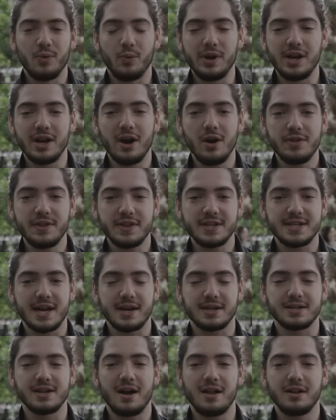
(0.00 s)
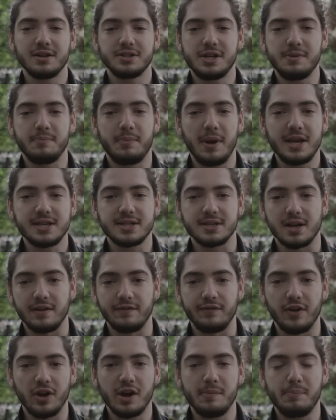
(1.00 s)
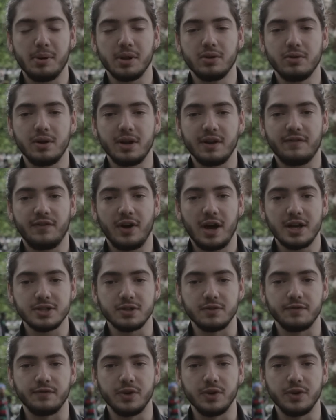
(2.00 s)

We know that the technology based on very polluting fossil